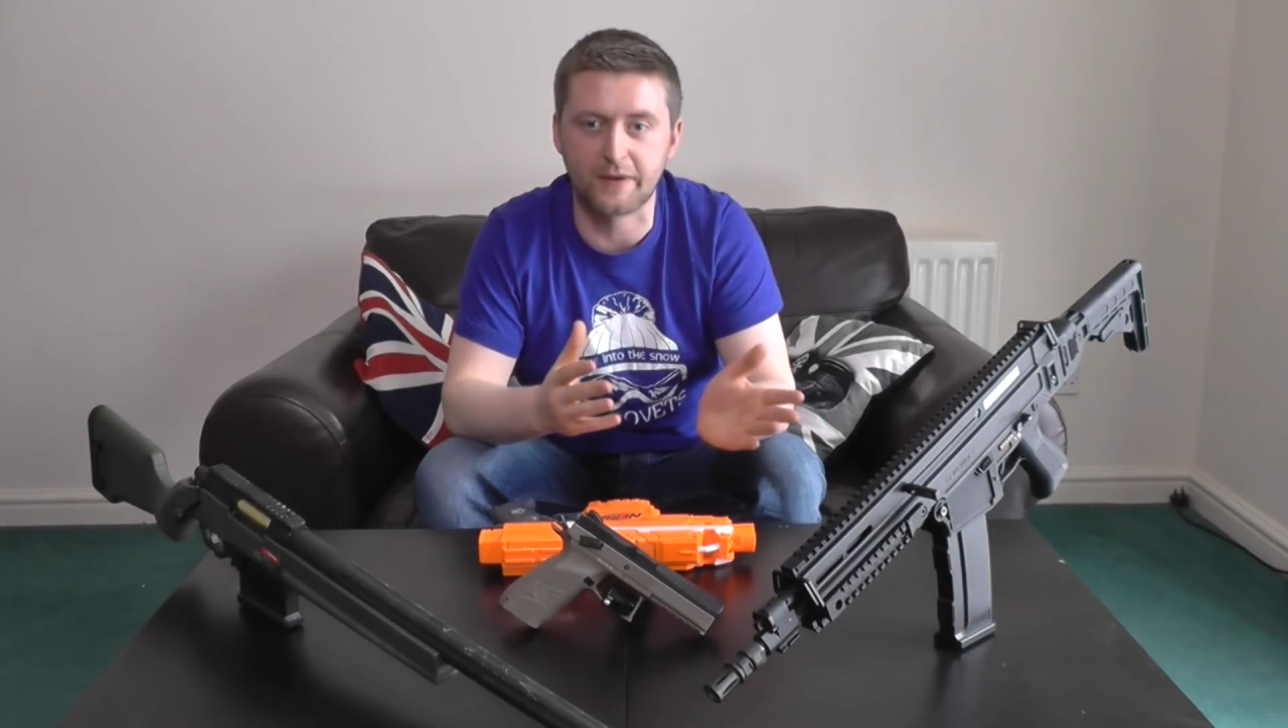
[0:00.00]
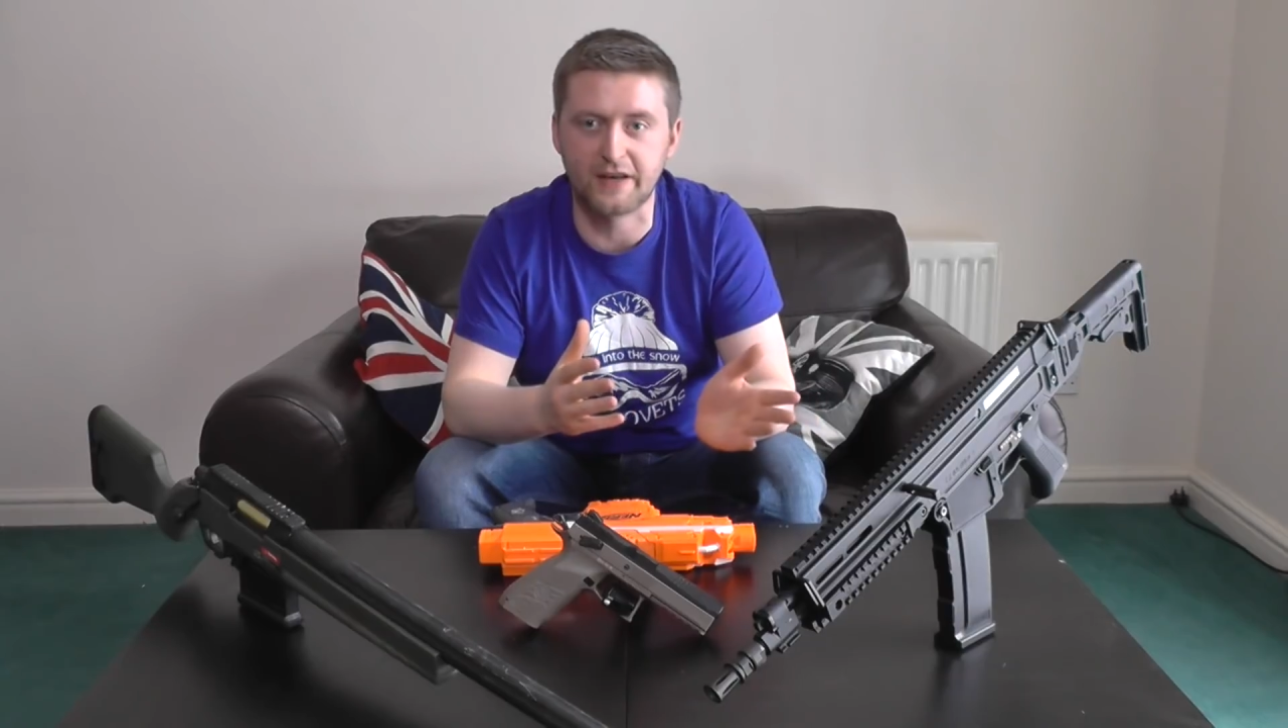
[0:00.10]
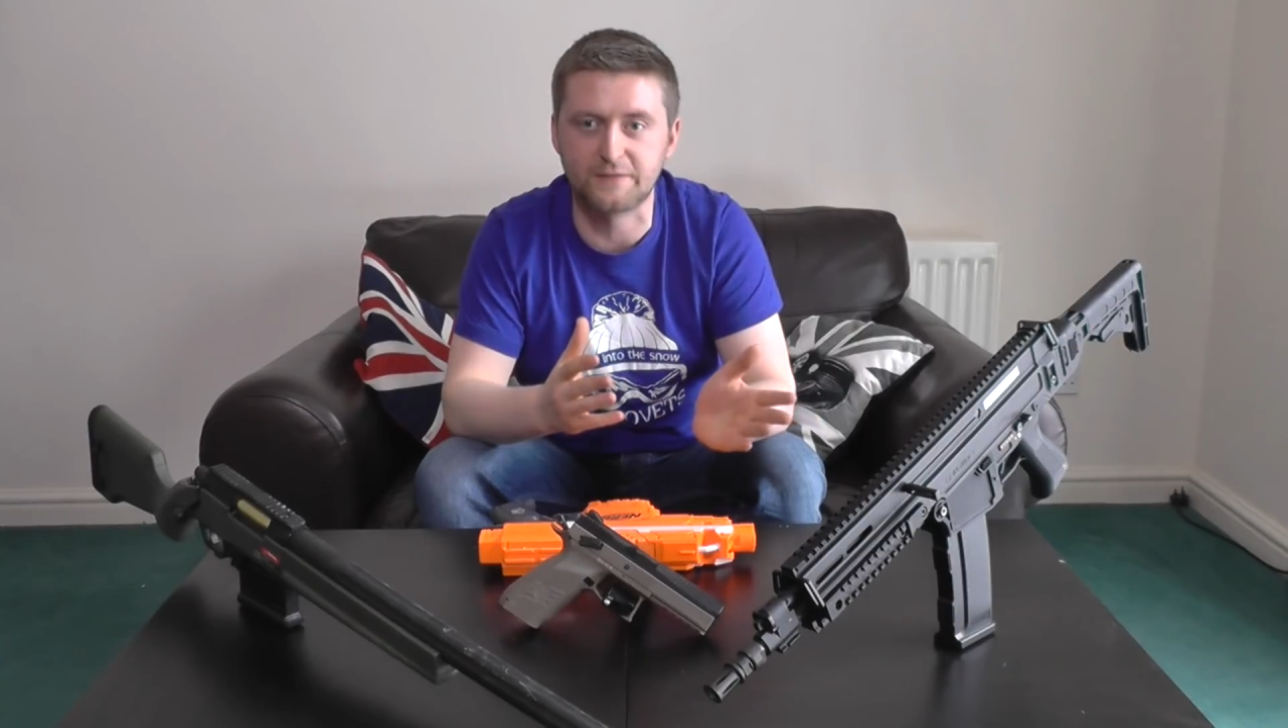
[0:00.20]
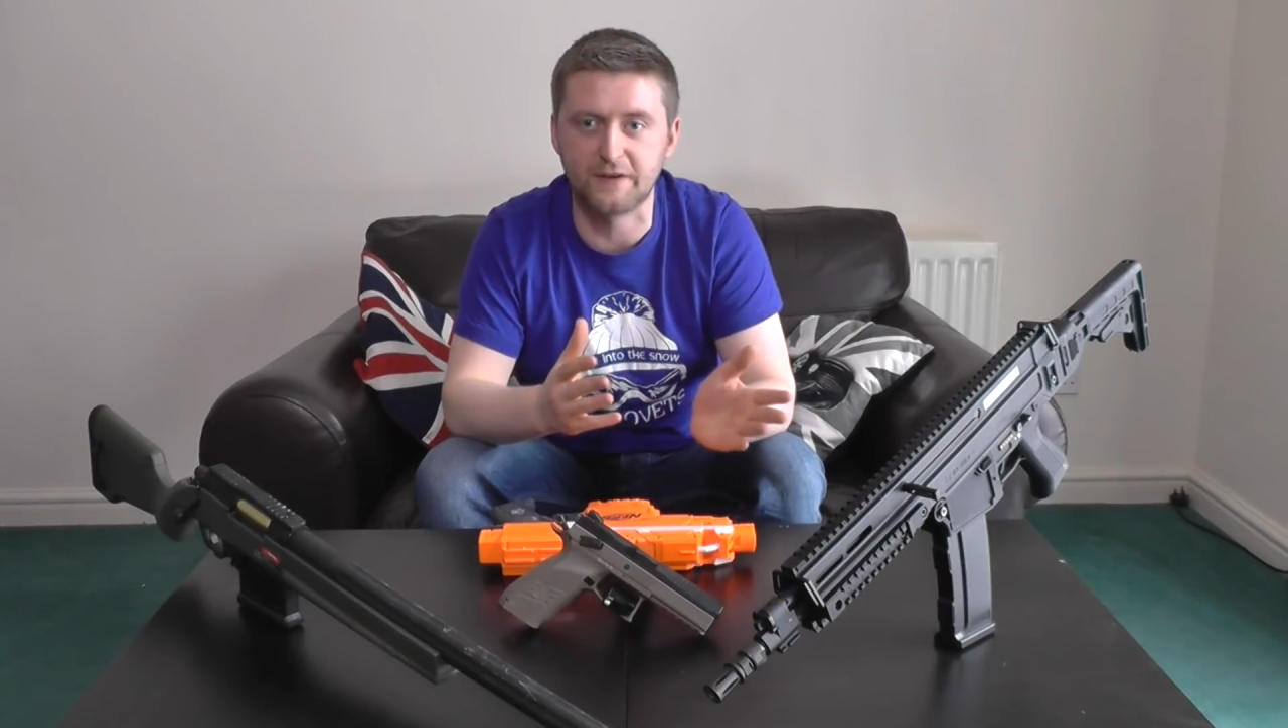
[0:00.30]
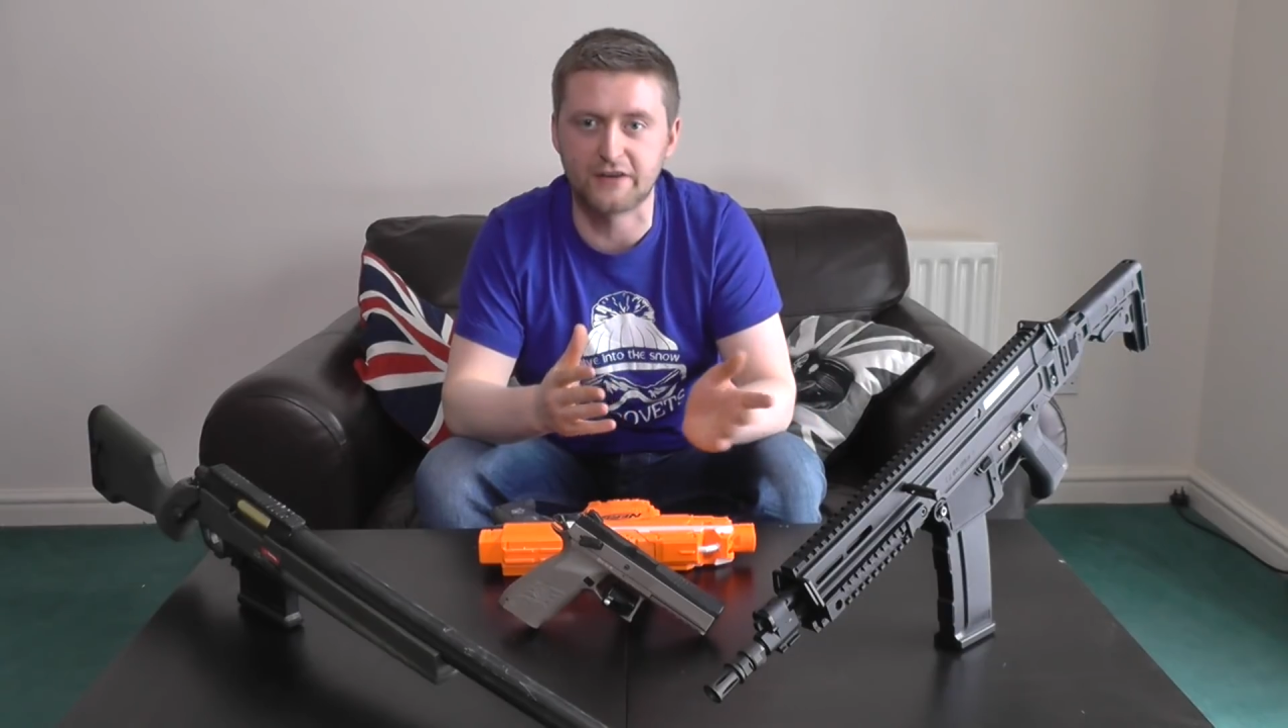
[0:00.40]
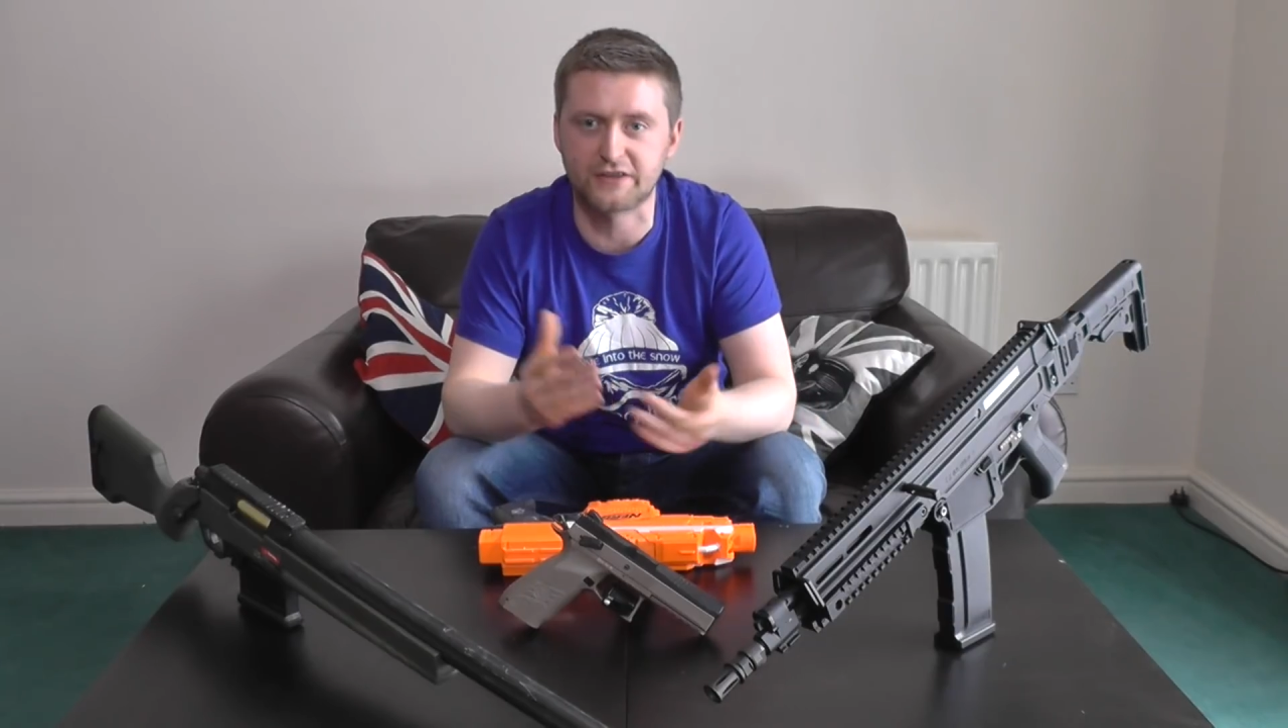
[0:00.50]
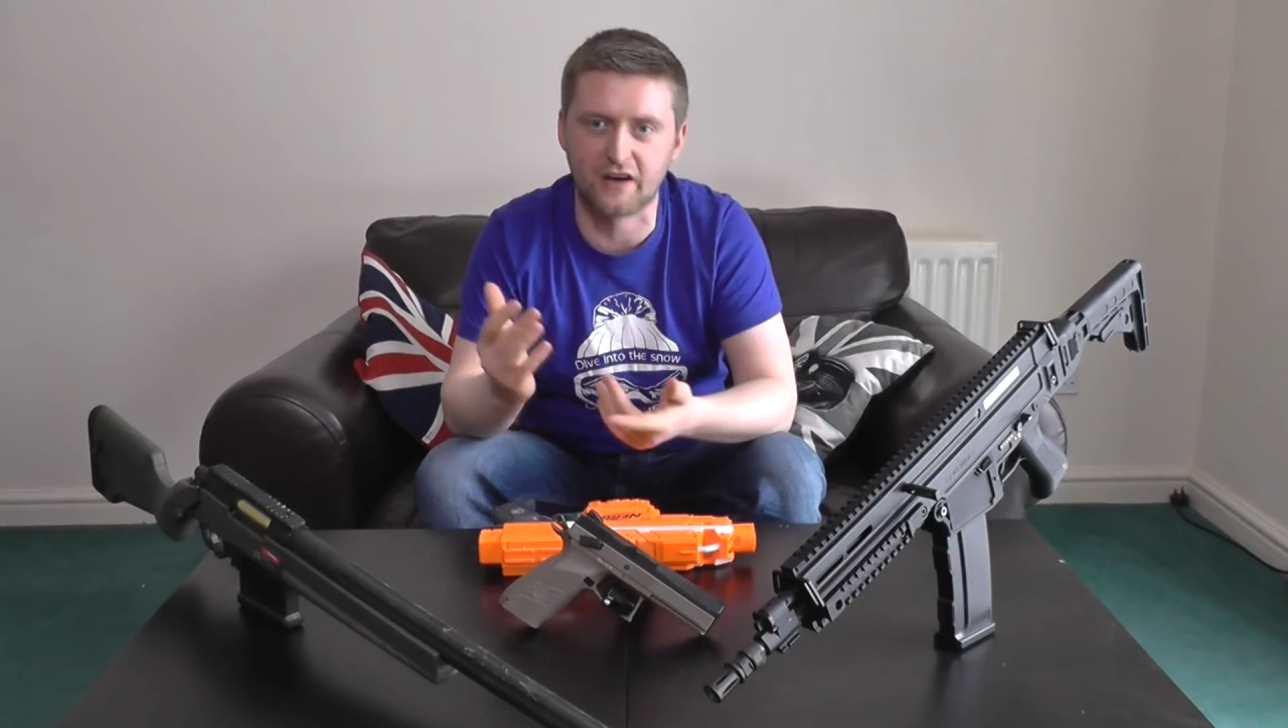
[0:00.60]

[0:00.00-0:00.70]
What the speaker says: beginners videos,